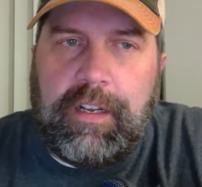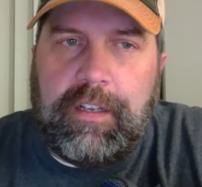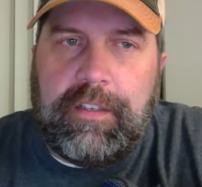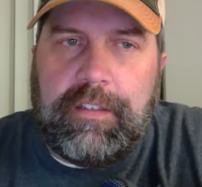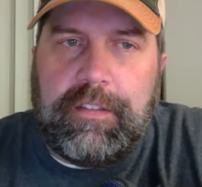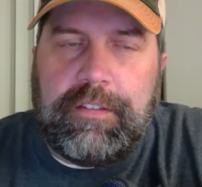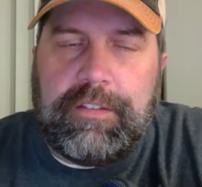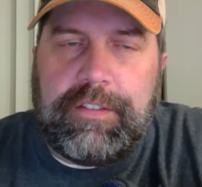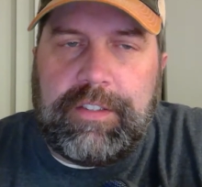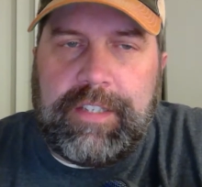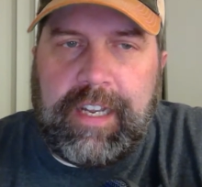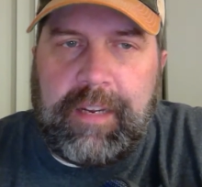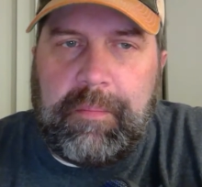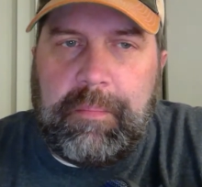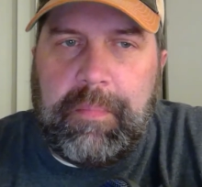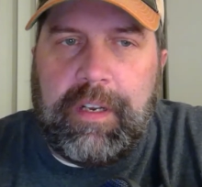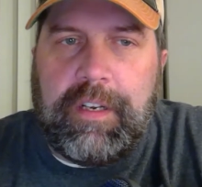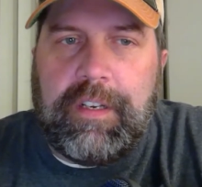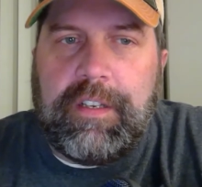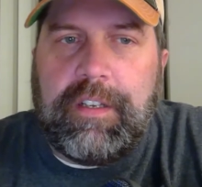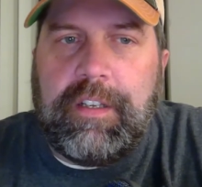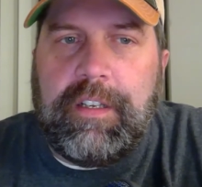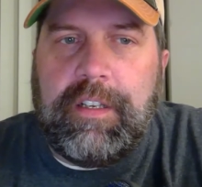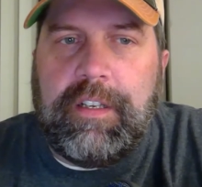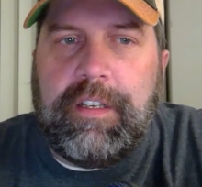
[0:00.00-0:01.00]

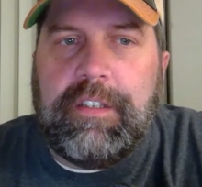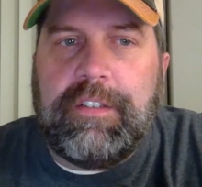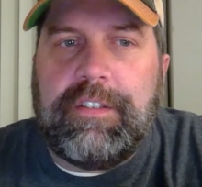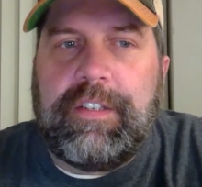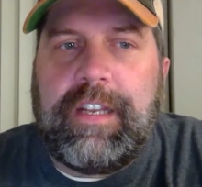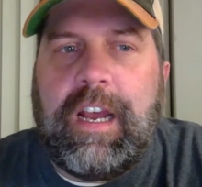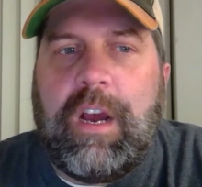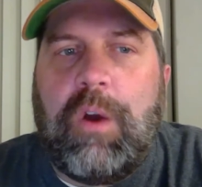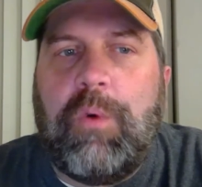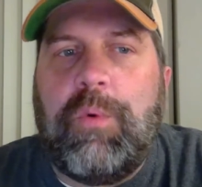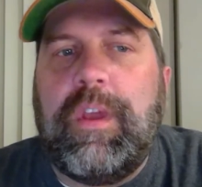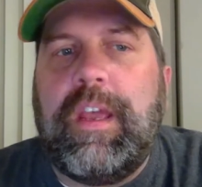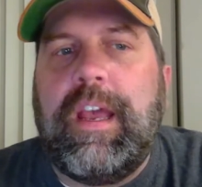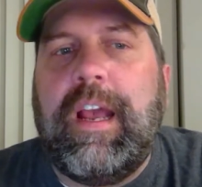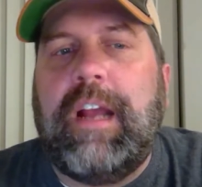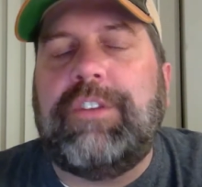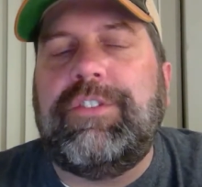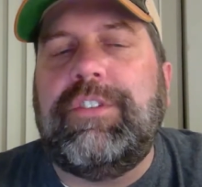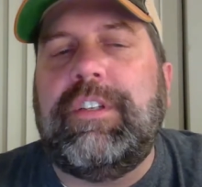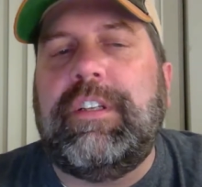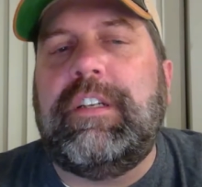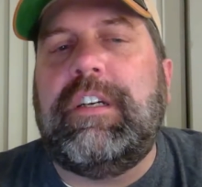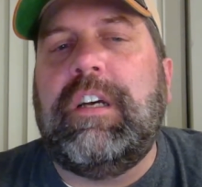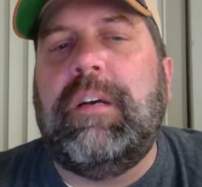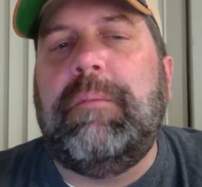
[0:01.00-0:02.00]
segment is how we
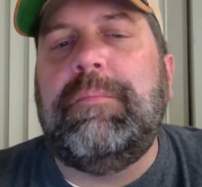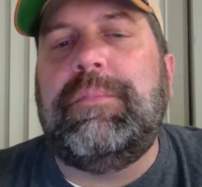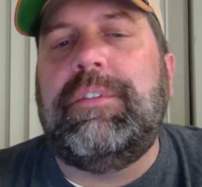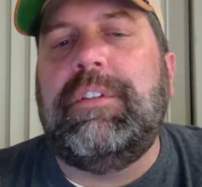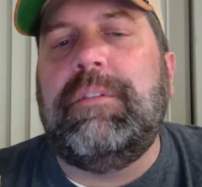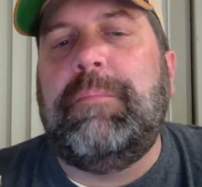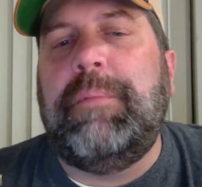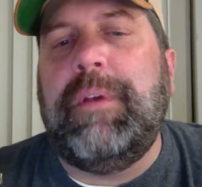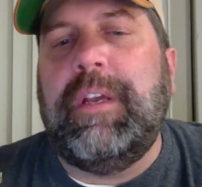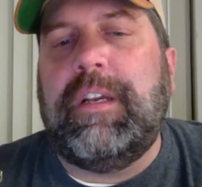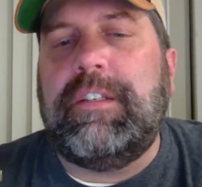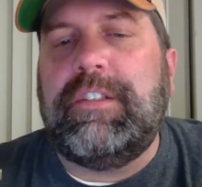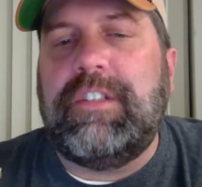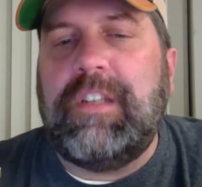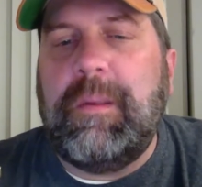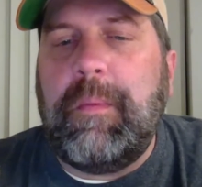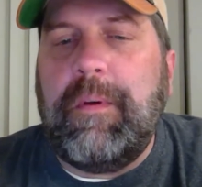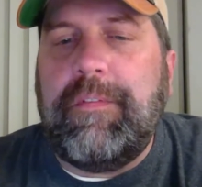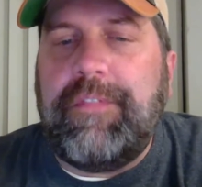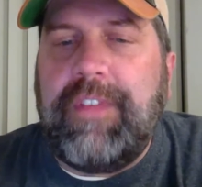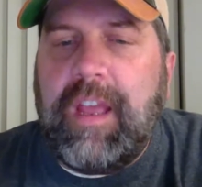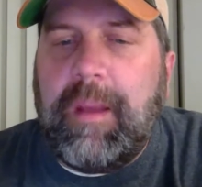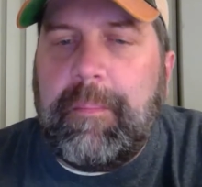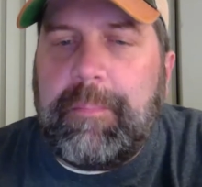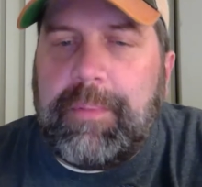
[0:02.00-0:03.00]
actually come to pick some
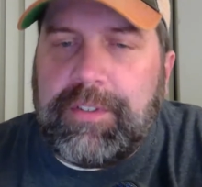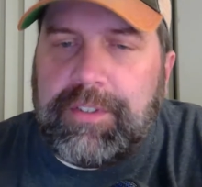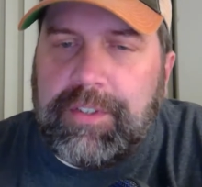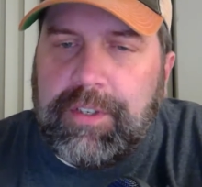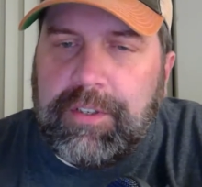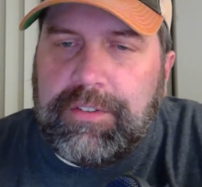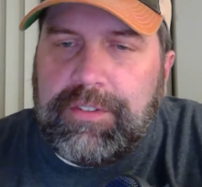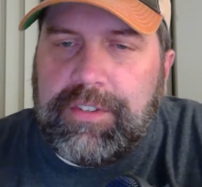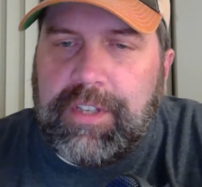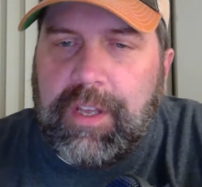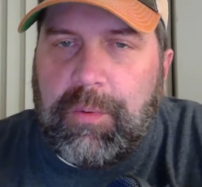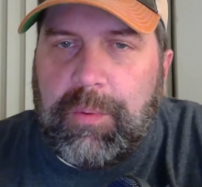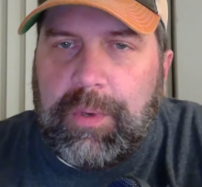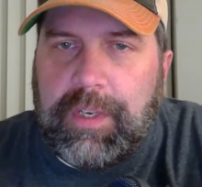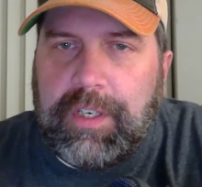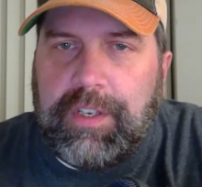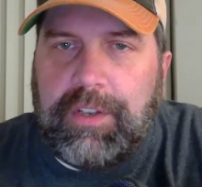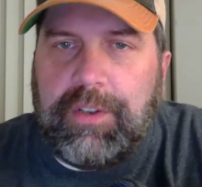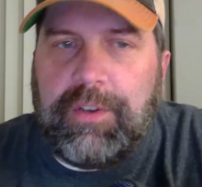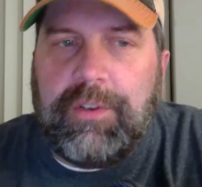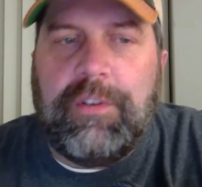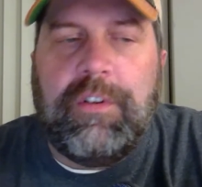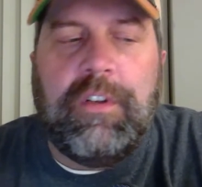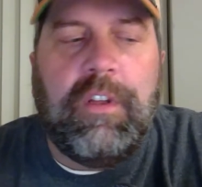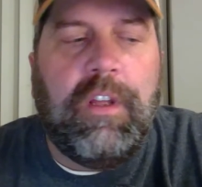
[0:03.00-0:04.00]
of the episodes that we
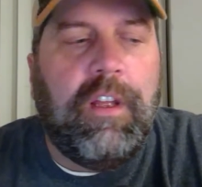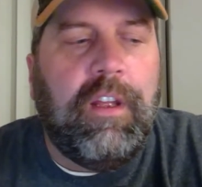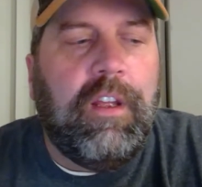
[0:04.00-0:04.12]
do.